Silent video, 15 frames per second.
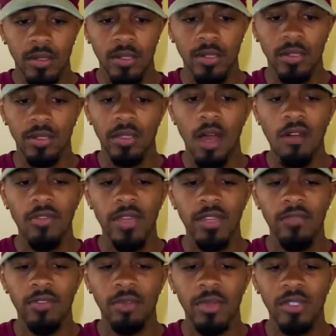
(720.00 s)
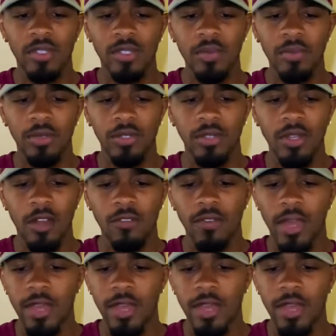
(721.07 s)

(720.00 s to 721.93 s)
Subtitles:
Either South Haven, Mississippi, or South